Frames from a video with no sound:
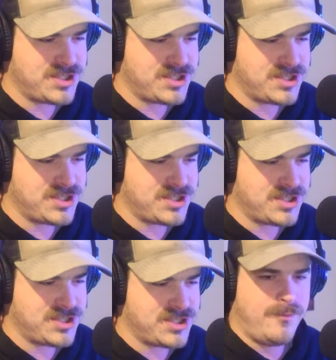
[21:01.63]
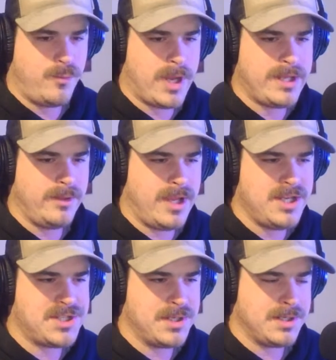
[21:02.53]
and end of
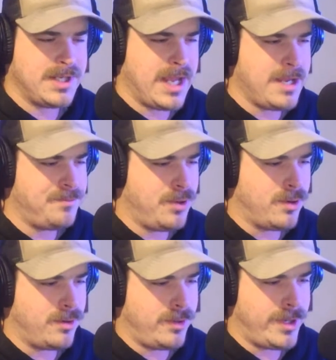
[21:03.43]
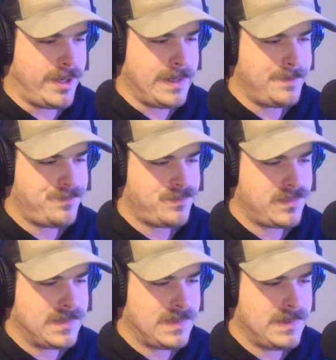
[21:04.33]
regulation game parlay.
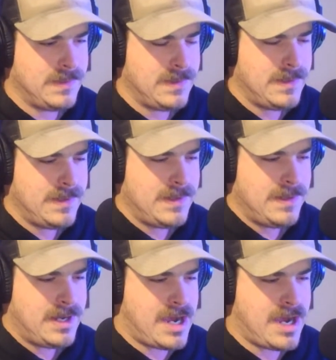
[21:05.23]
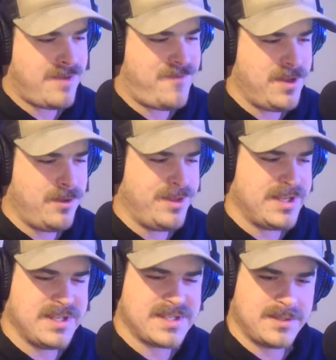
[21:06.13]
I feel that
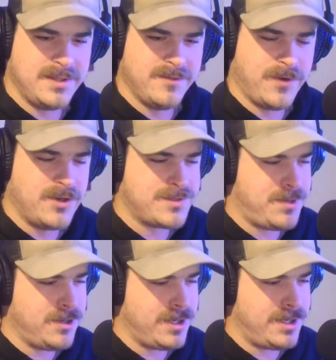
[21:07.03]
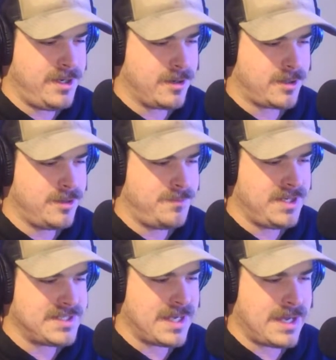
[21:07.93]
the first period here could
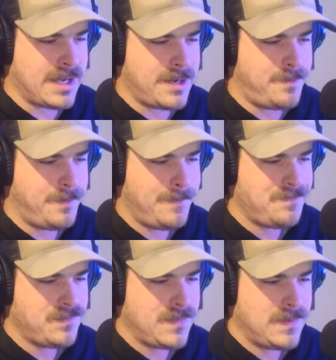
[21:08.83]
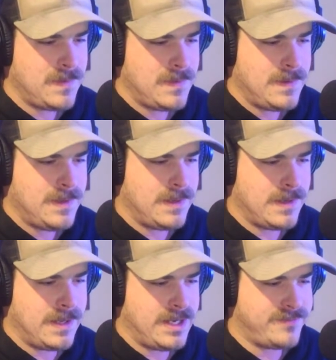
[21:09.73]
be tied.
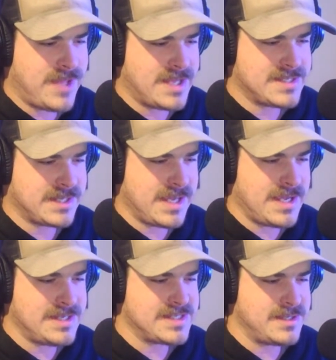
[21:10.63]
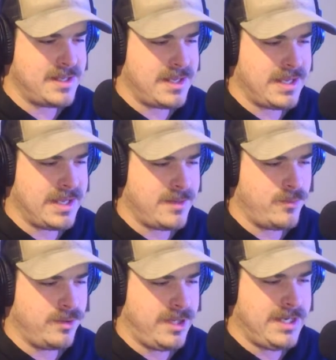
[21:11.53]
And if that's the case, and
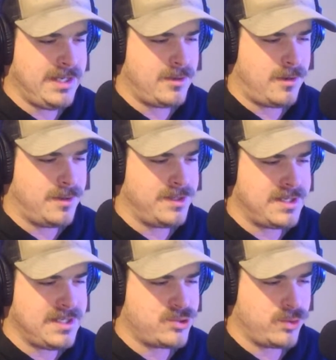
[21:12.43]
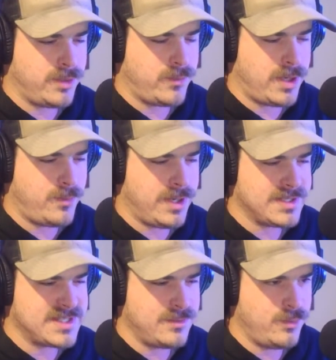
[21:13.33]
we're leaning on the Detroit Red
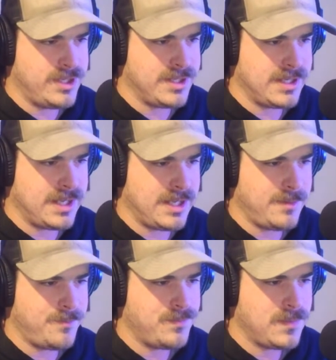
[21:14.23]
Wings to win the game,